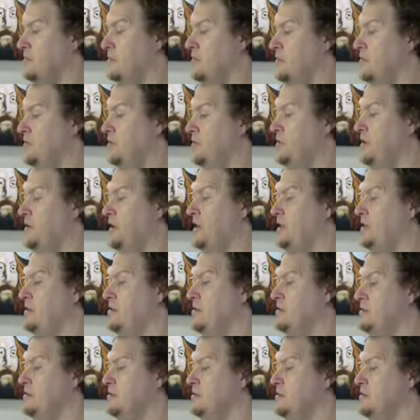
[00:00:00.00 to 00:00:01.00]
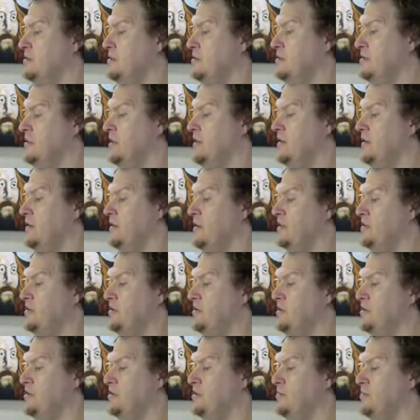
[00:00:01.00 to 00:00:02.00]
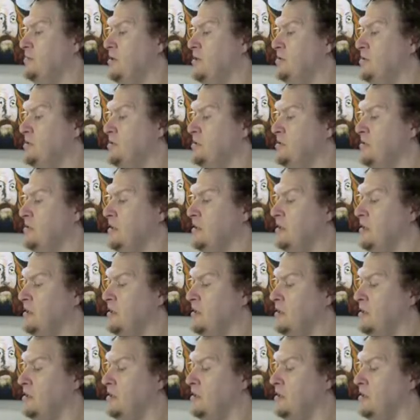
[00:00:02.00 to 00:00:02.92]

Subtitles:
Okay, so now I got to draw some Martians, I think.